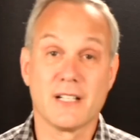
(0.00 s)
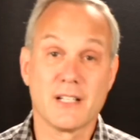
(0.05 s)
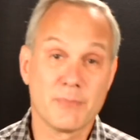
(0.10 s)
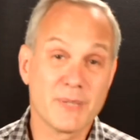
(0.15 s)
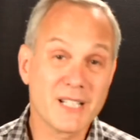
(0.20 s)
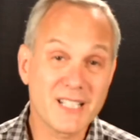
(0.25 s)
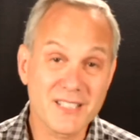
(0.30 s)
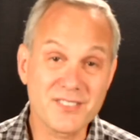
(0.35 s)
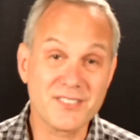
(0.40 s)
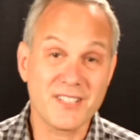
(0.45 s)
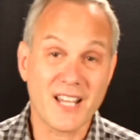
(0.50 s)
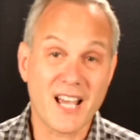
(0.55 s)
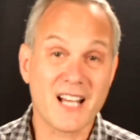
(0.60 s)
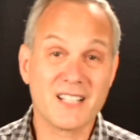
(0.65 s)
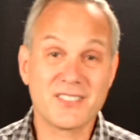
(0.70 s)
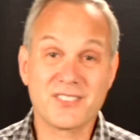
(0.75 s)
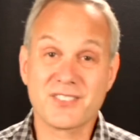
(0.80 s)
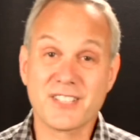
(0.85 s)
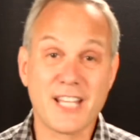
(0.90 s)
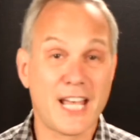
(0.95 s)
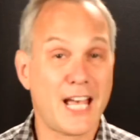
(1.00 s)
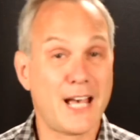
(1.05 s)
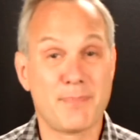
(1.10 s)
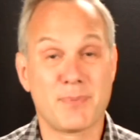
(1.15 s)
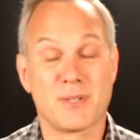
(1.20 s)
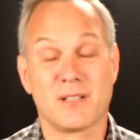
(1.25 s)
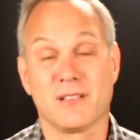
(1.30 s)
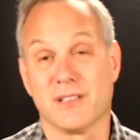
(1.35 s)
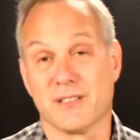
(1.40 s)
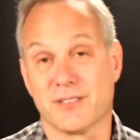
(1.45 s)
because that's
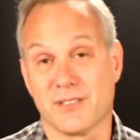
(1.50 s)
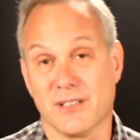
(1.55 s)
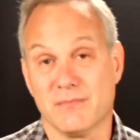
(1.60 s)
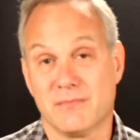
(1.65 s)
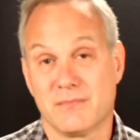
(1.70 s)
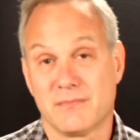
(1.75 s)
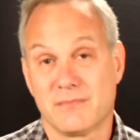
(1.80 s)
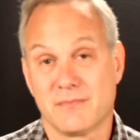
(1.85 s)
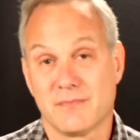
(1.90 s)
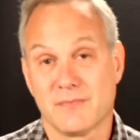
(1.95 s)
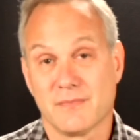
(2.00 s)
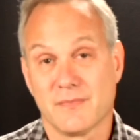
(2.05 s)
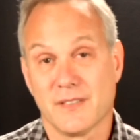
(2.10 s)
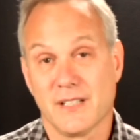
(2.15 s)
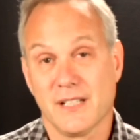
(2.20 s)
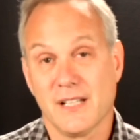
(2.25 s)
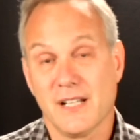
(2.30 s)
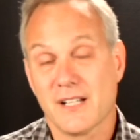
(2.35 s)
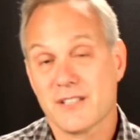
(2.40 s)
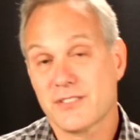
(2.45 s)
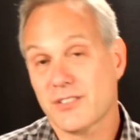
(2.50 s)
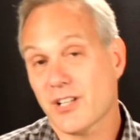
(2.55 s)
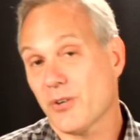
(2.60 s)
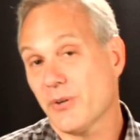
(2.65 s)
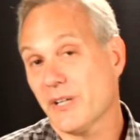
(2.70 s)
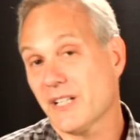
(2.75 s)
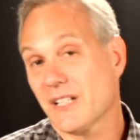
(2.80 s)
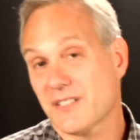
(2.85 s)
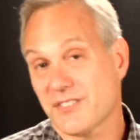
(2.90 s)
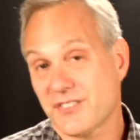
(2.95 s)
capitalism. So
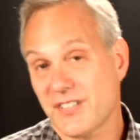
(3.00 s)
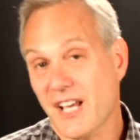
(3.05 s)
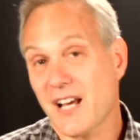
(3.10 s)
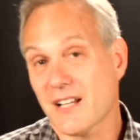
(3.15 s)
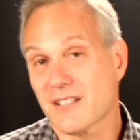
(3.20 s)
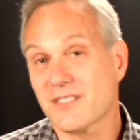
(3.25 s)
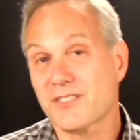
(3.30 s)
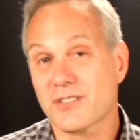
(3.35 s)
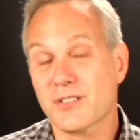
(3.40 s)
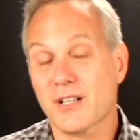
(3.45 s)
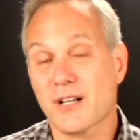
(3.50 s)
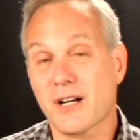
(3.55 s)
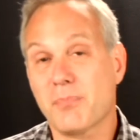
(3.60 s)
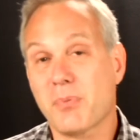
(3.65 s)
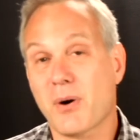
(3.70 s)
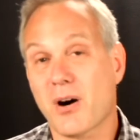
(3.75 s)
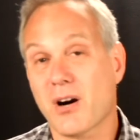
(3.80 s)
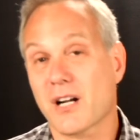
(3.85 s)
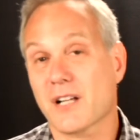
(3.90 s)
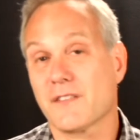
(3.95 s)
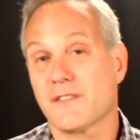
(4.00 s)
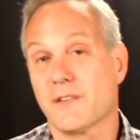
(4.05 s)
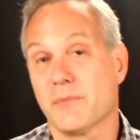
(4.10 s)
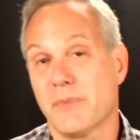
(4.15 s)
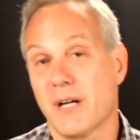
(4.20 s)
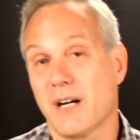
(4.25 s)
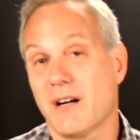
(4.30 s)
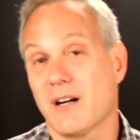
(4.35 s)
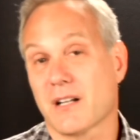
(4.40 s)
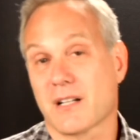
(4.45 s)
in a sense, a part of
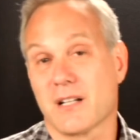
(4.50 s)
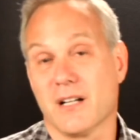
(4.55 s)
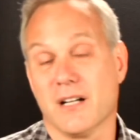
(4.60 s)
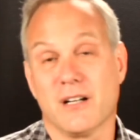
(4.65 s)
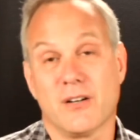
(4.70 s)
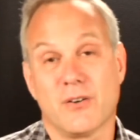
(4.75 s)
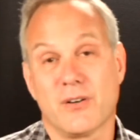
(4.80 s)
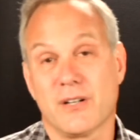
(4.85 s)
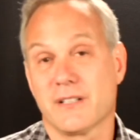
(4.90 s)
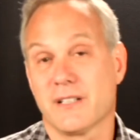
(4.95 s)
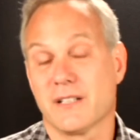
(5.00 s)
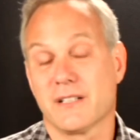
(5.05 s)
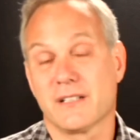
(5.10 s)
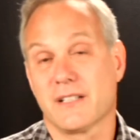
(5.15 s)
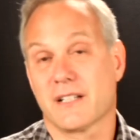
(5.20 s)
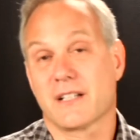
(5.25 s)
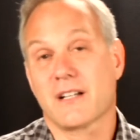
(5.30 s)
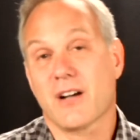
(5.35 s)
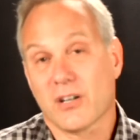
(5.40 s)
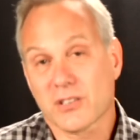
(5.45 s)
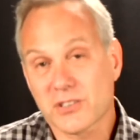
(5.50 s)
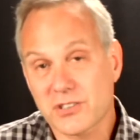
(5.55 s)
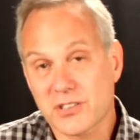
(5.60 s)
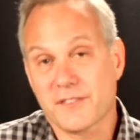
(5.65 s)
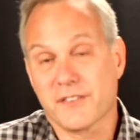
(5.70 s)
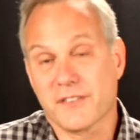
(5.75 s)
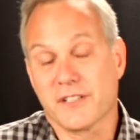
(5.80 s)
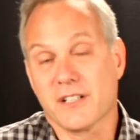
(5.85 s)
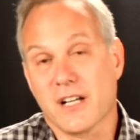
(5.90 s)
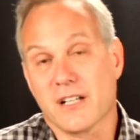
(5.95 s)
America or the, the culture of
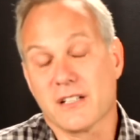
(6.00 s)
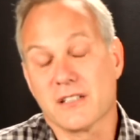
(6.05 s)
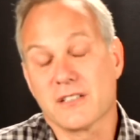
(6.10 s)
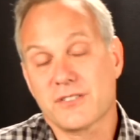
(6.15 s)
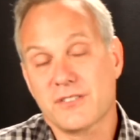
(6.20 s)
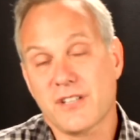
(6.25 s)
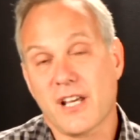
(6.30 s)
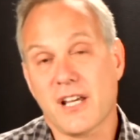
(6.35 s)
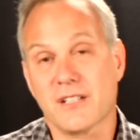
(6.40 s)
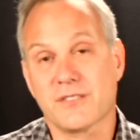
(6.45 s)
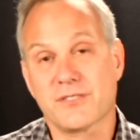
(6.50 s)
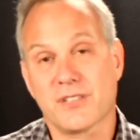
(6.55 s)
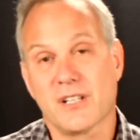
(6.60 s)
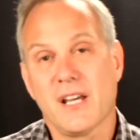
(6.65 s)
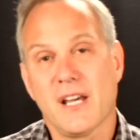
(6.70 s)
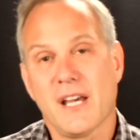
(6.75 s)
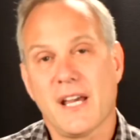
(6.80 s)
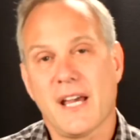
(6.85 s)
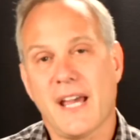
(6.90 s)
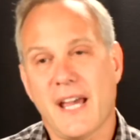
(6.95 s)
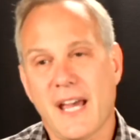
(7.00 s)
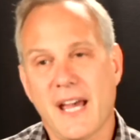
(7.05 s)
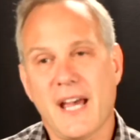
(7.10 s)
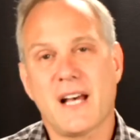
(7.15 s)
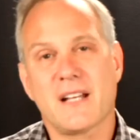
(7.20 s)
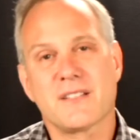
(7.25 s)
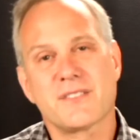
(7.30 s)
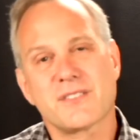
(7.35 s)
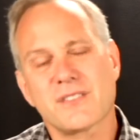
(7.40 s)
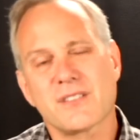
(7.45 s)
the United States
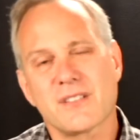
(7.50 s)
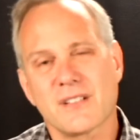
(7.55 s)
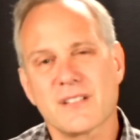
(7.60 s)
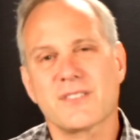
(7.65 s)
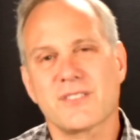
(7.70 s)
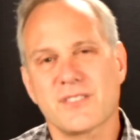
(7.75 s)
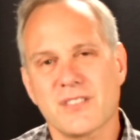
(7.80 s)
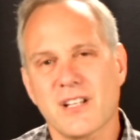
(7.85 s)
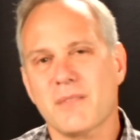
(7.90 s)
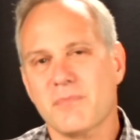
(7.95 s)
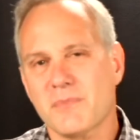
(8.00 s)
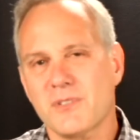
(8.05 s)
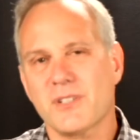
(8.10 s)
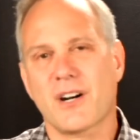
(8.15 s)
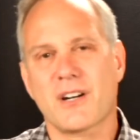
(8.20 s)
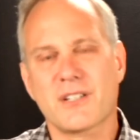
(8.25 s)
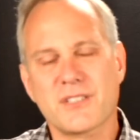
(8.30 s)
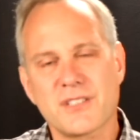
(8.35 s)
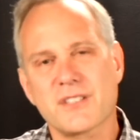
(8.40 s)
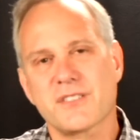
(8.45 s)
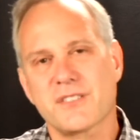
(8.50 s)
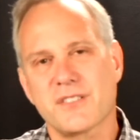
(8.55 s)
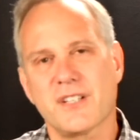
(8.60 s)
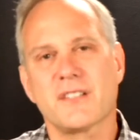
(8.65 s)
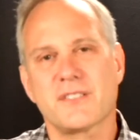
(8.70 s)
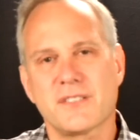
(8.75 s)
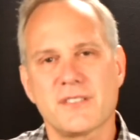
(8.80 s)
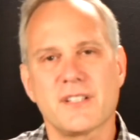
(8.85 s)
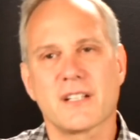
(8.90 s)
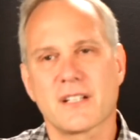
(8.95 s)
has some
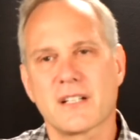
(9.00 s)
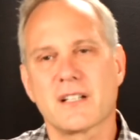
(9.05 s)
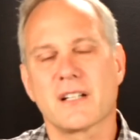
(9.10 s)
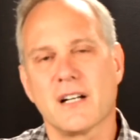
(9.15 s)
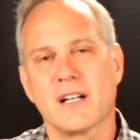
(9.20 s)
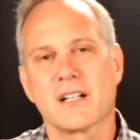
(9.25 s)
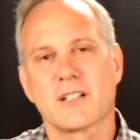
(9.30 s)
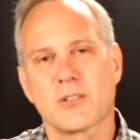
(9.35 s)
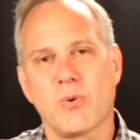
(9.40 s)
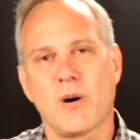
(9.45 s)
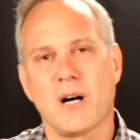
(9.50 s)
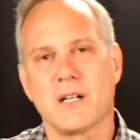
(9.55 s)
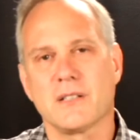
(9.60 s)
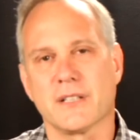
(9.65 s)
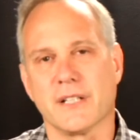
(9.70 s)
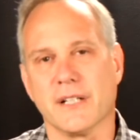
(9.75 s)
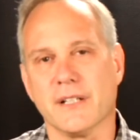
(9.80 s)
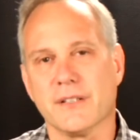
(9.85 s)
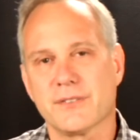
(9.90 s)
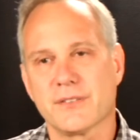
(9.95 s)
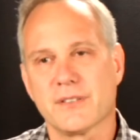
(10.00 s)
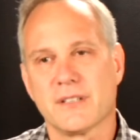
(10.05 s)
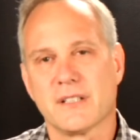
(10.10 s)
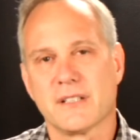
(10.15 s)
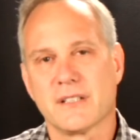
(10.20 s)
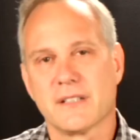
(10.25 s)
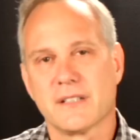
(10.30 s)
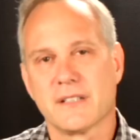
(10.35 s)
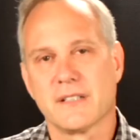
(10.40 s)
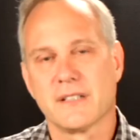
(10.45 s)
narcissistic uh, qualities.
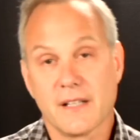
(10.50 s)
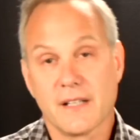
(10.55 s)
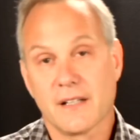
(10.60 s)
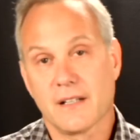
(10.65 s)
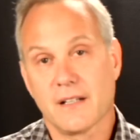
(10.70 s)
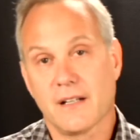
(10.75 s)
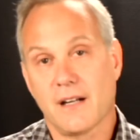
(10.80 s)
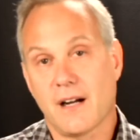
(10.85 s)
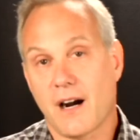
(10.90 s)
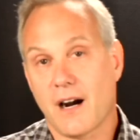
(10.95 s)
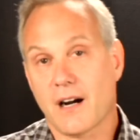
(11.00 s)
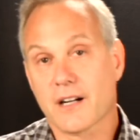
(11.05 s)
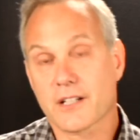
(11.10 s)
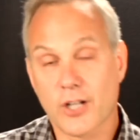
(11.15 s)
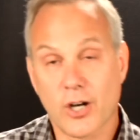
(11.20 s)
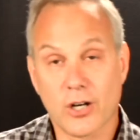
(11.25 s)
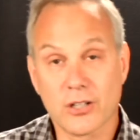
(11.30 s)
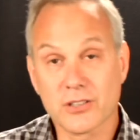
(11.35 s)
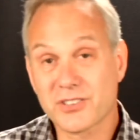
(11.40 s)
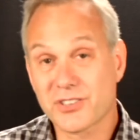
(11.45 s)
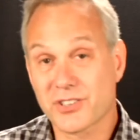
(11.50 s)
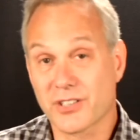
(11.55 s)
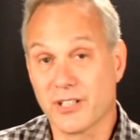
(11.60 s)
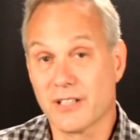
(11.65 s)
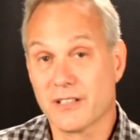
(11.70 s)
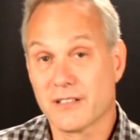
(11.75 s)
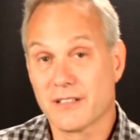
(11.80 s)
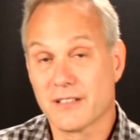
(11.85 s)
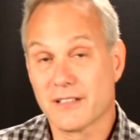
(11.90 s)
Our culture